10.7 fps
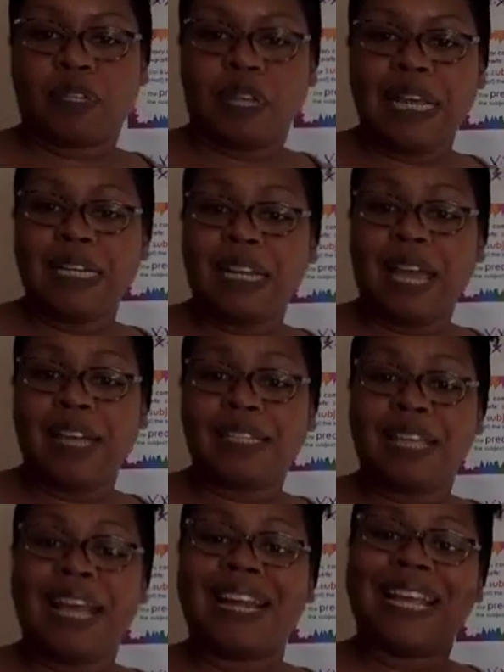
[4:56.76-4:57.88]
indicates
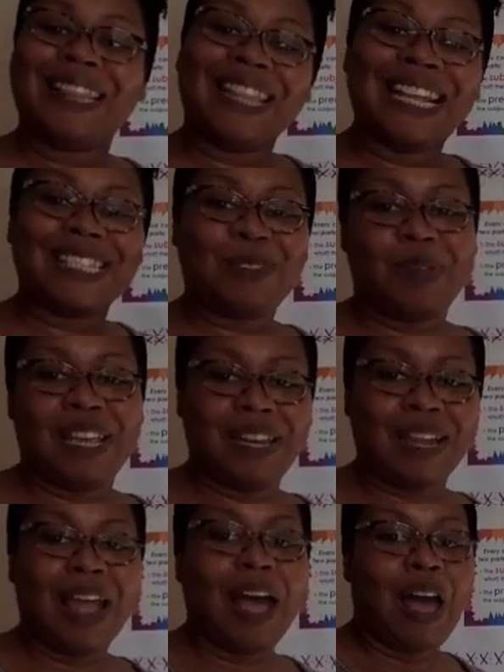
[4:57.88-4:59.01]
that that's the beginning
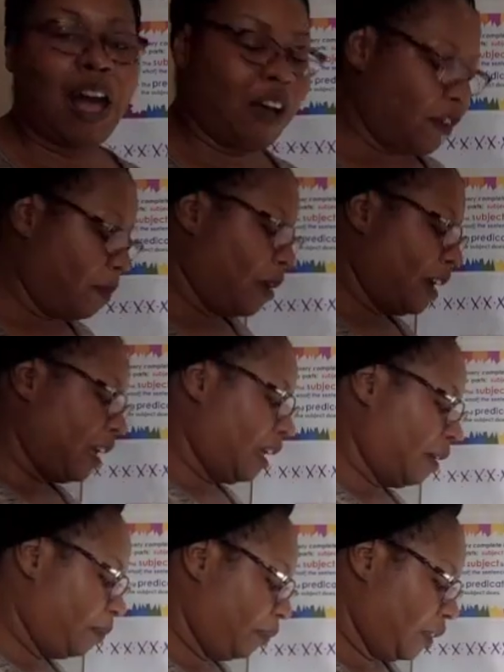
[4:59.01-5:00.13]
of our predicate.
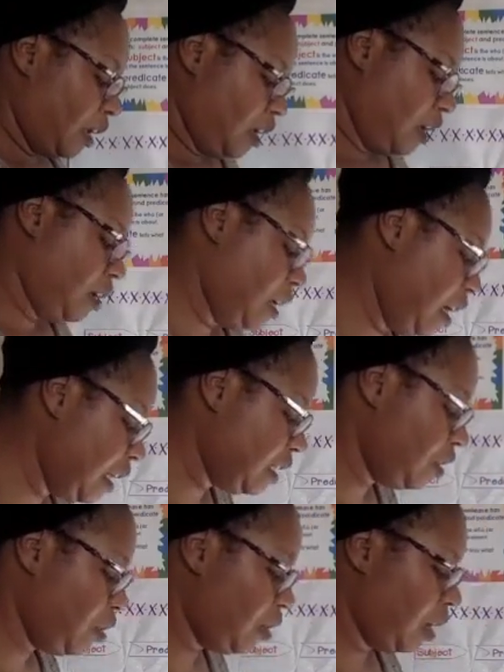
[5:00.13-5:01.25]
Now let's
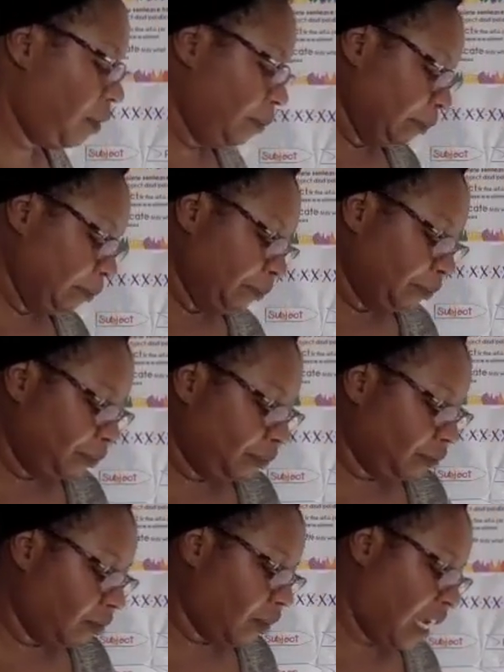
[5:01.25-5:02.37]
look
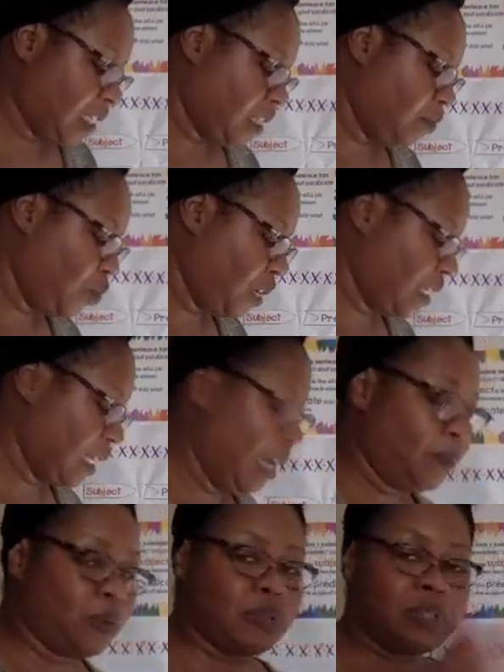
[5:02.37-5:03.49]
at some more
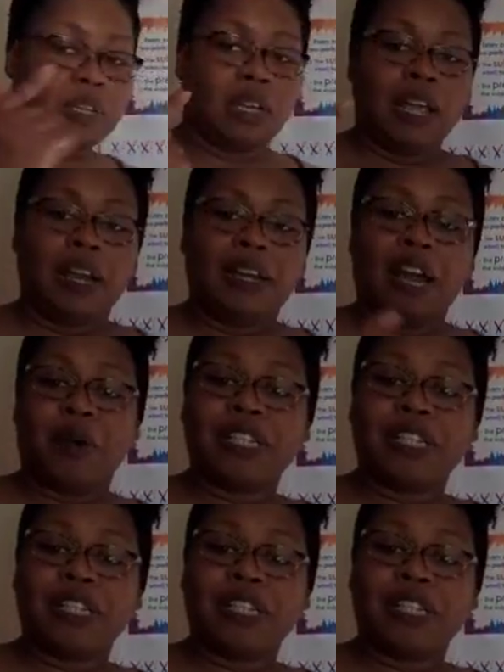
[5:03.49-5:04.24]
examples. Now, I